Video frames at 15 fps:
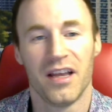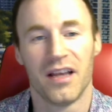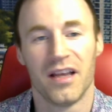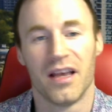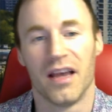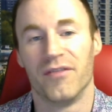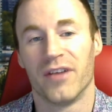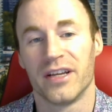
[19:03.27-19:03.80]

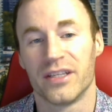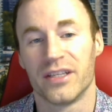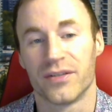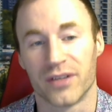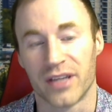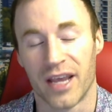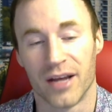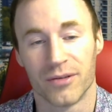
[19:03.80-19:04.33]
Advice
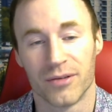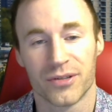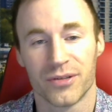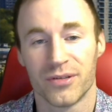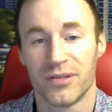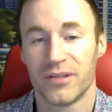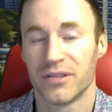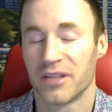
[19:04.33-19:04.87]
for
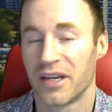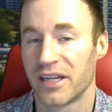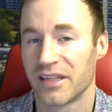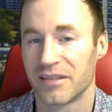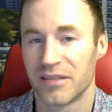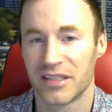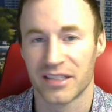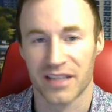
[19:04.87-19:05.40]
council, like
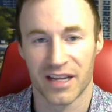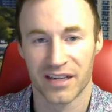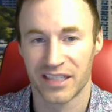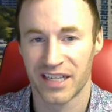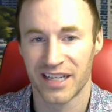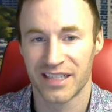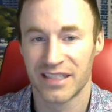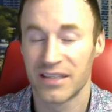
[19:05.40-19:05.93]
this kind of
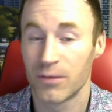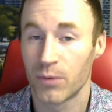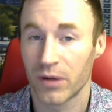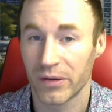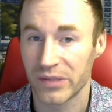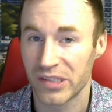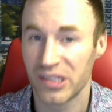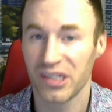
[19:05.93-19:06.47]
ties into what I
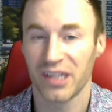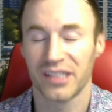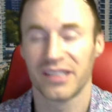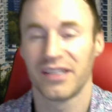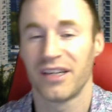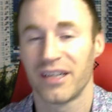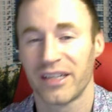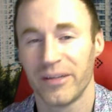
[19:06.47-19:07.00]
was just
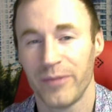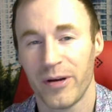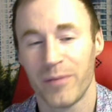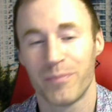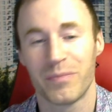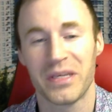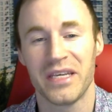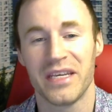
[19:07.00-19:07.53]
talking
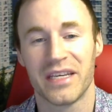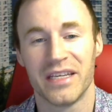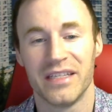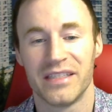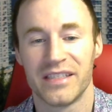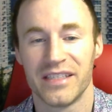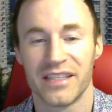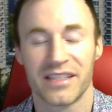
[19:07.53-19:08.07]
about. Be
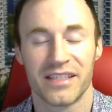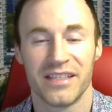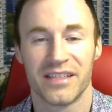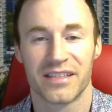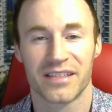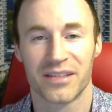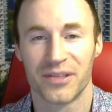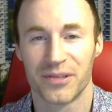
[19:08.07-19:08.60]
consistent.
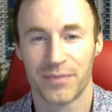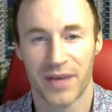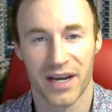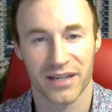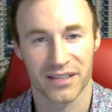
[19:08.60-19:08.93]
This goes back to